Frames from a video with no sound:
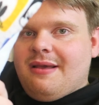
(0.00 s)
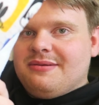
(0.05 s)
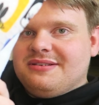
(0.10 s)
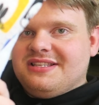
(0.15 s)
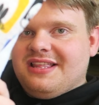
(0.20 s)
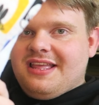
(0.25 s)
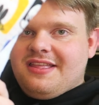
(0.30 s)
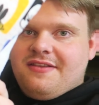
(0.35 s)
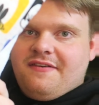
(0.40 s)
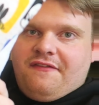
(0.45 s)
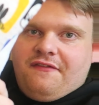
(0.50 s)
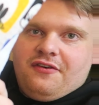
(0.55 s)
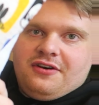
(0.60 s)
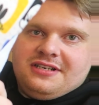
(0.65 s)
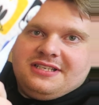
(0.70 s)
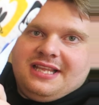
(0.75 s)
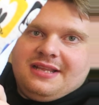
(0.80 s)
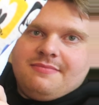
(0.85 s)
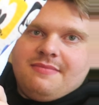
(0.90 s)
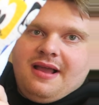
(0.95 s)
That was like the
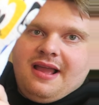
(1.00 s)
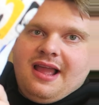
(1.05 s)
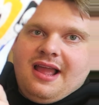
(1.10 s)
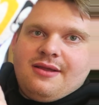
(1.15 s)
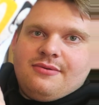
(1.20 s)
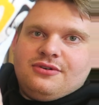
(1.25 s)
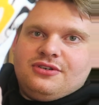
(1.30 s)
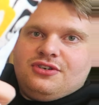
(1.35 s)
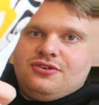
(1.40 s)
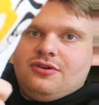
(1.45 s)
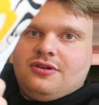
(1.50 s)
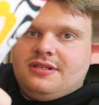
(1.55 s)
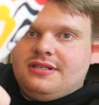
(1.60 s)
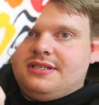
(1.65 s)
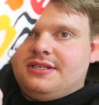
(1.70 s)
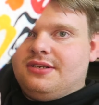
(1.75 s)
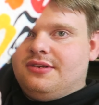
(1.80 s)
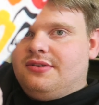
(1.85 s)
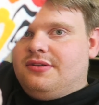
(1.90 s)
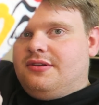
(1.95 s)
first thing my eye was drawn
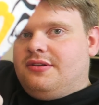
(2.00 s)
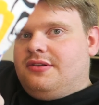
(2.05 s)
to.